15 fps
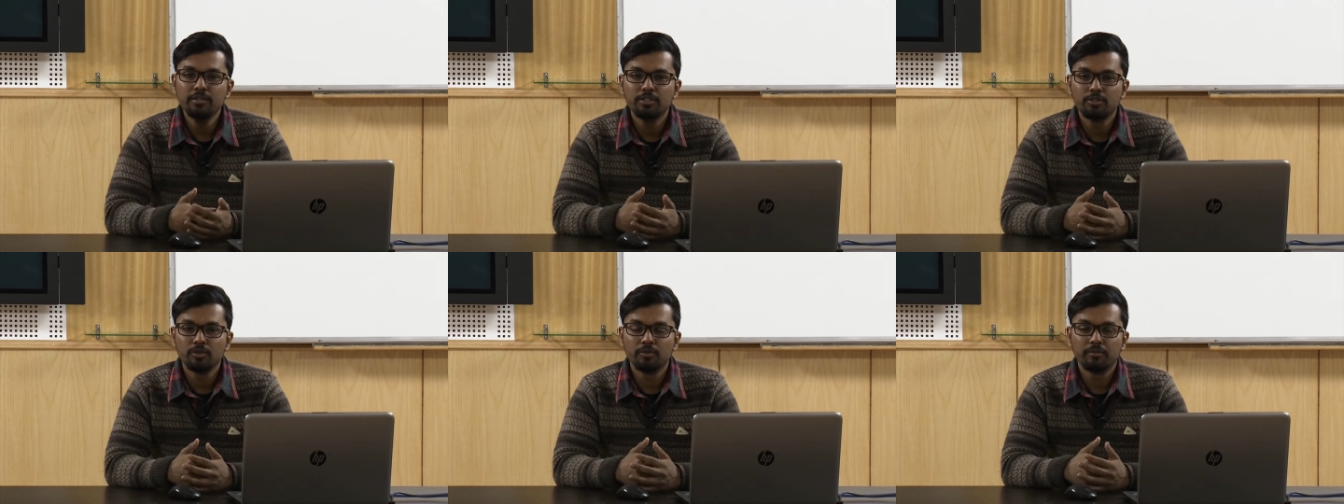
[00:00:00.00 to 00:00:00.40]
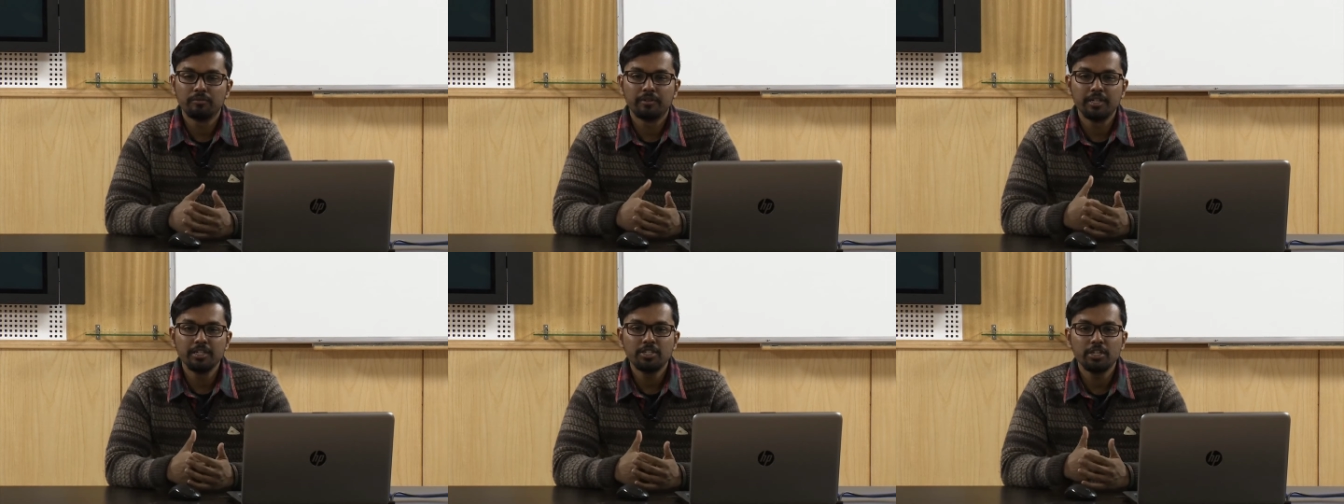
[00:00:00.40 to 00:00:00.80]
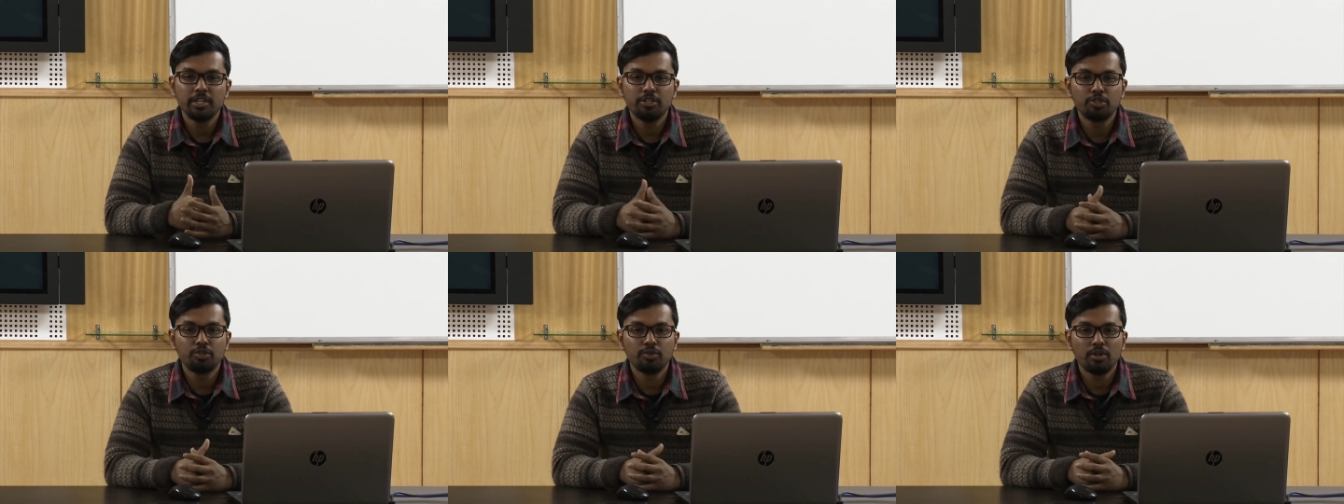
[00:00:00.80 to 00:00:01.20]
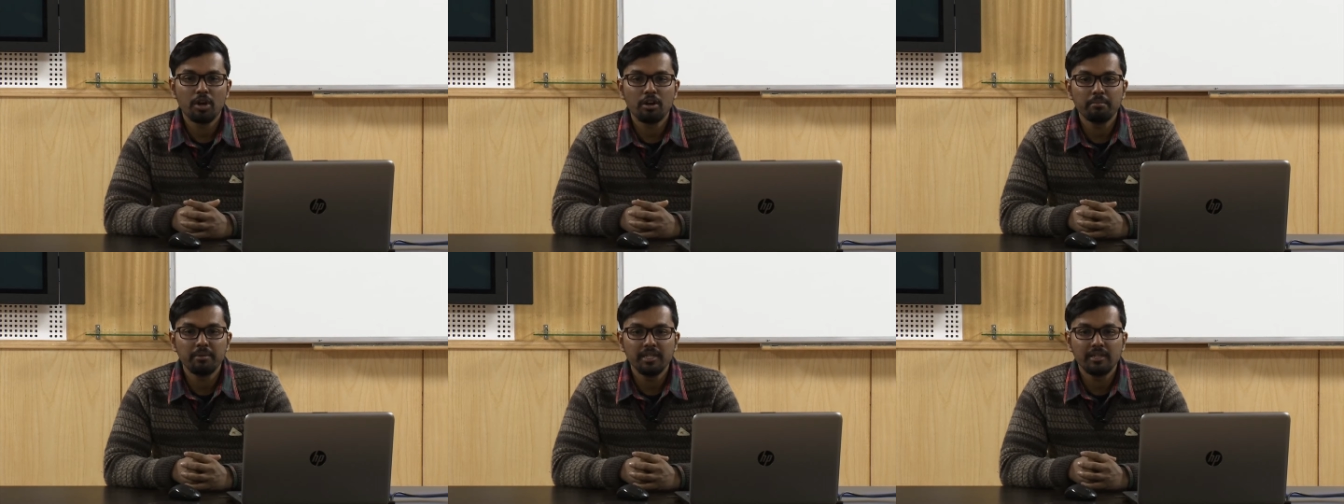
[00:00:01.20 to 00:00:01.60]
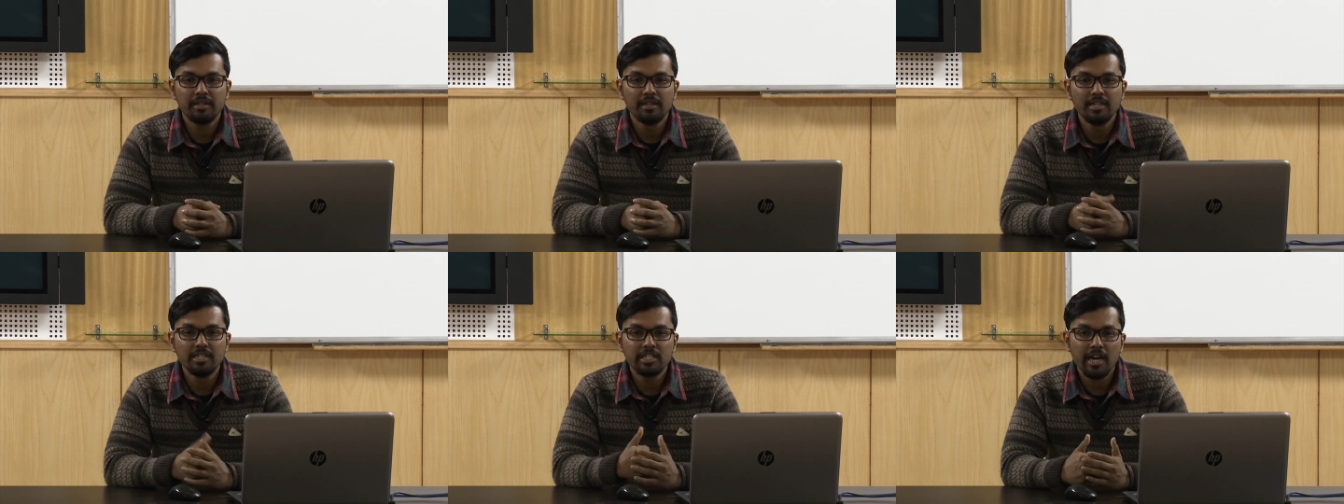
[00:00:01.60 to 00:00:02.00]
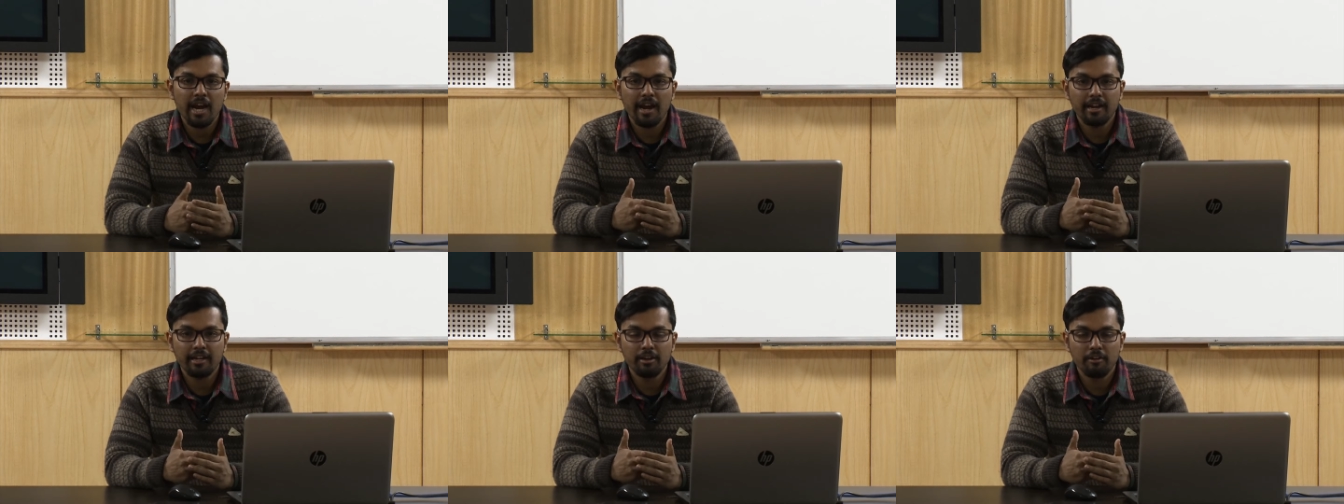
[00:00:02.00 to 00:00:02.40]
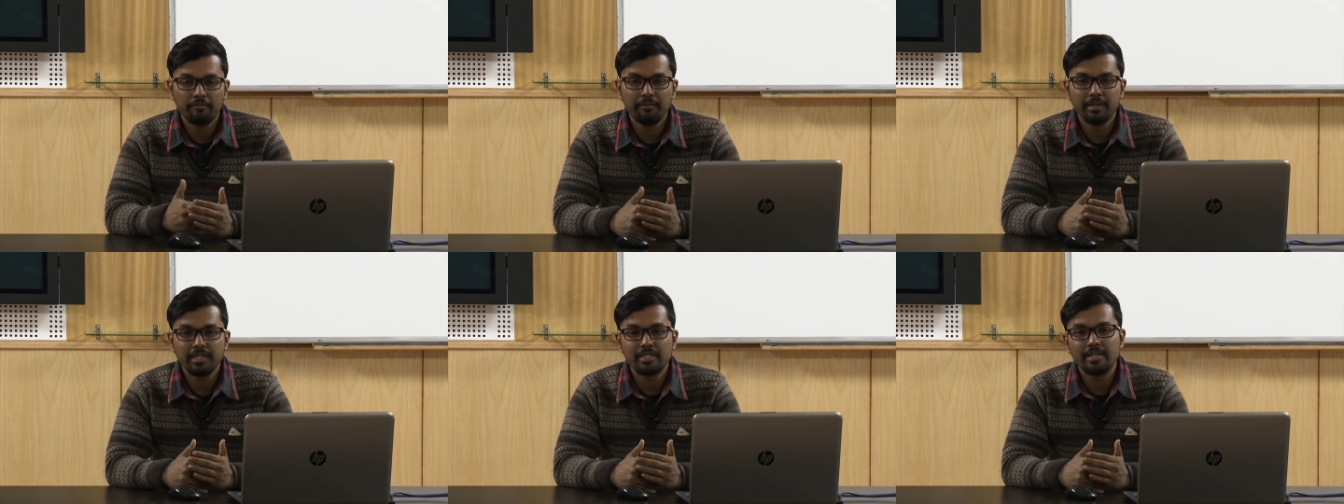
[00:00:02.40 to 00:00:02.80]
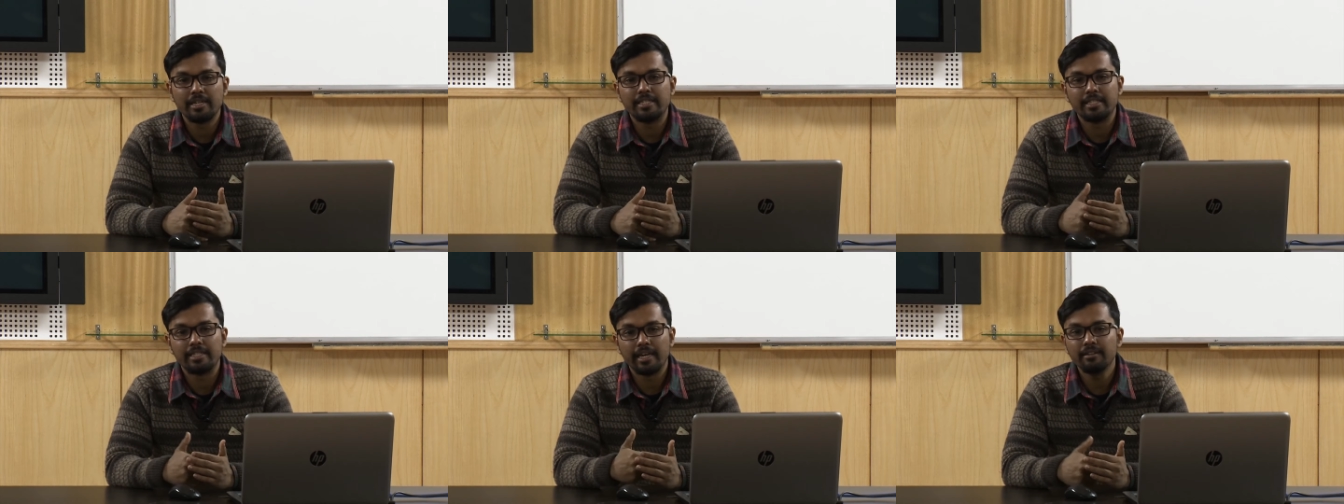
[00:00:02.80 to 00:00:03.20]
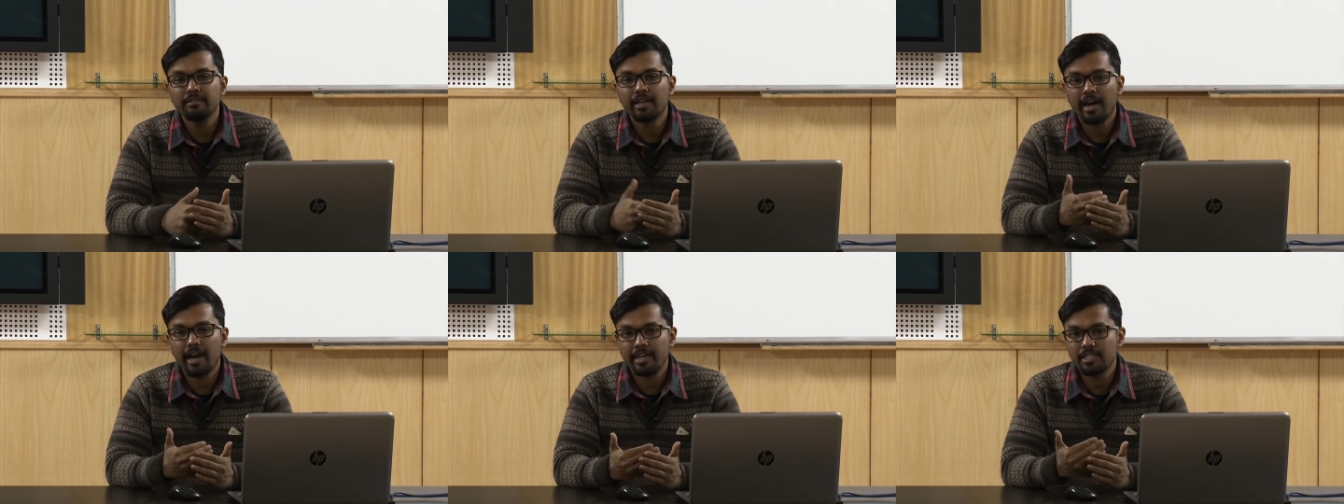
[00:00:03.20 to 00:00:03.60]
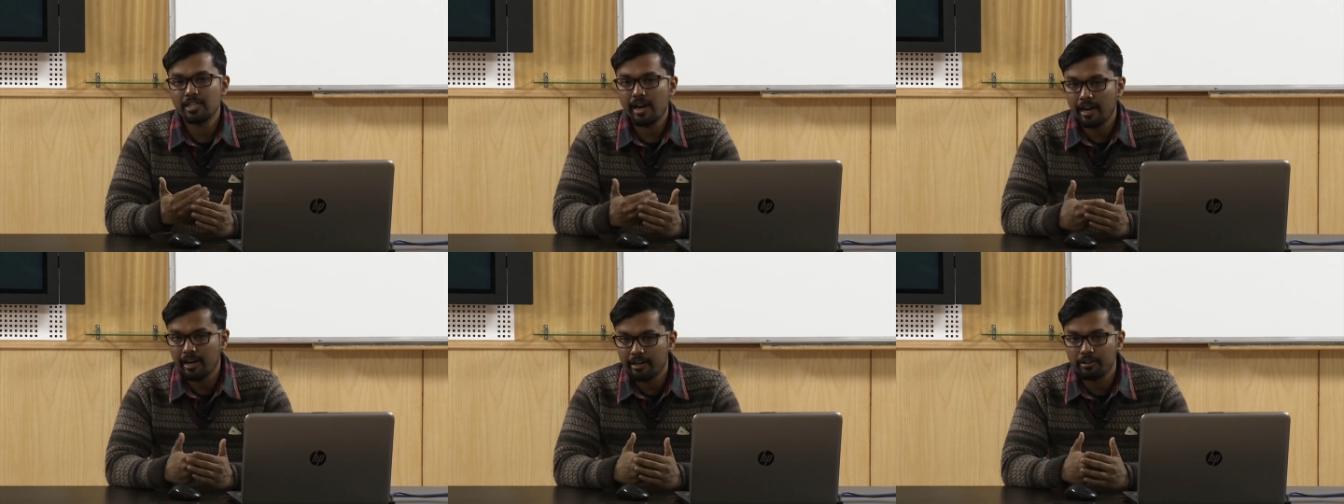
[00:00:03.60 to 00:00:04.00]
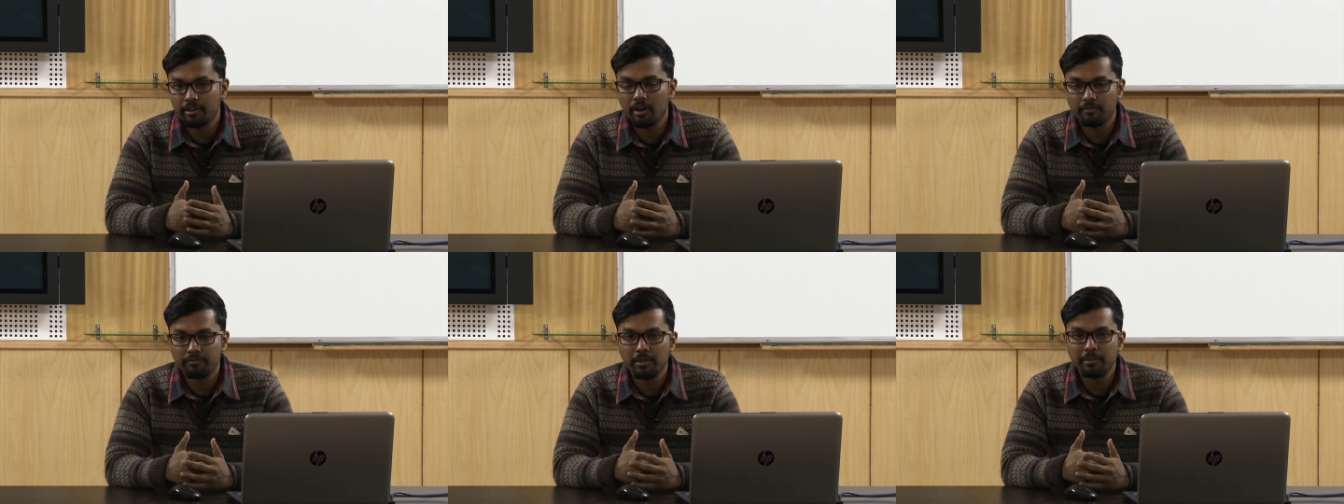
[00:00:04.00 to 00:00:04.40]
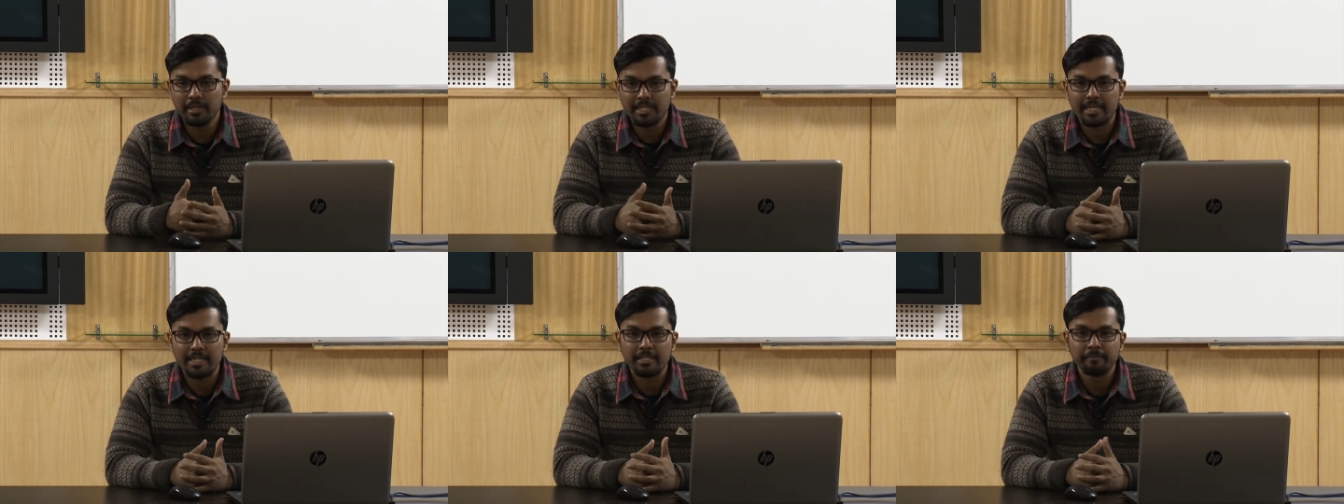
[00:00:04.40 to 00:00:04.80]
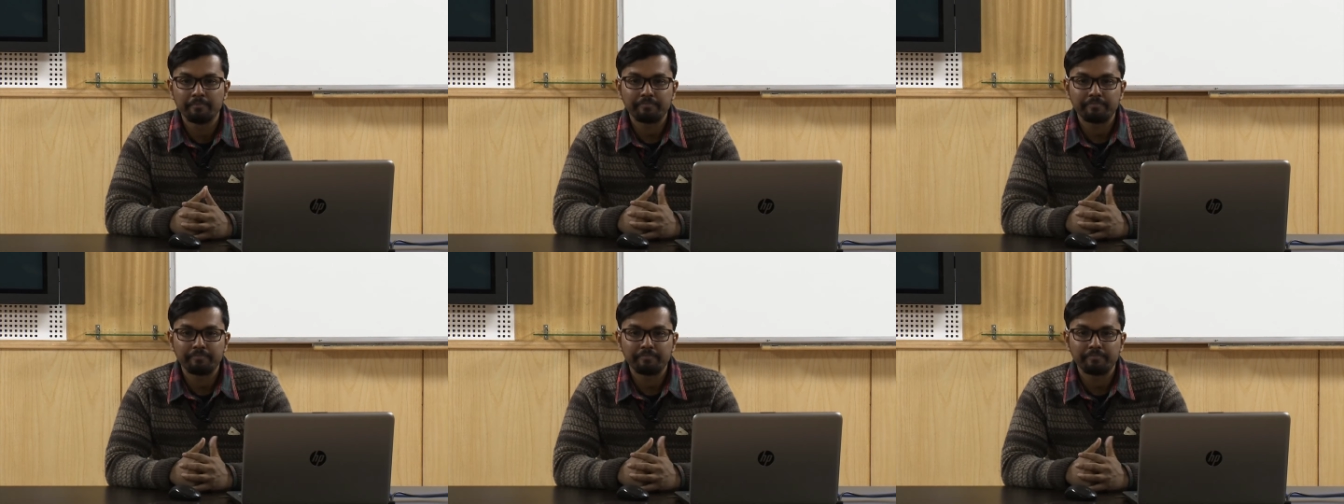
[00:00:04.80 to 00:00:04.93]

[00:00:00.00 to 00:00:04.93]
So first it should not be the least hierarchy of message, then the highest hierarchy of the message.